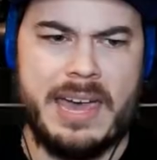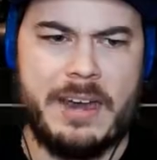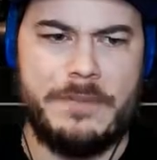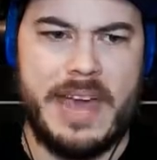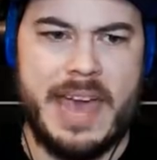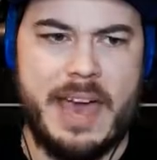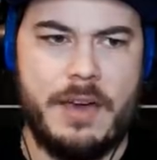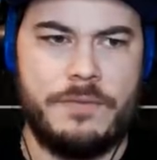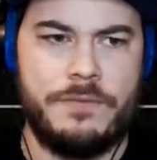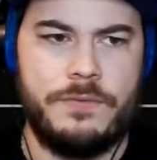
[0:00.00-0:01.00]
if I
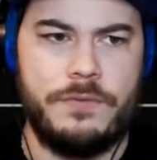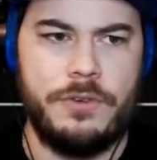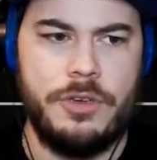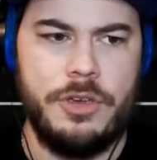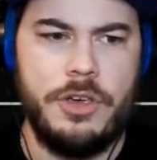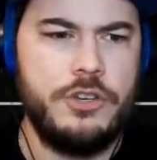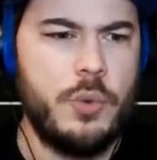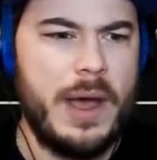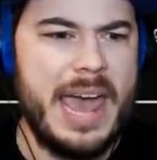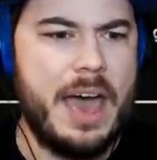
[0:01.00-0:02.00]
have... Do
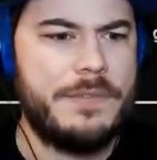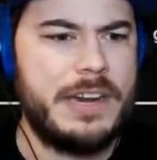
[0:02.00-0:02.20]
I have any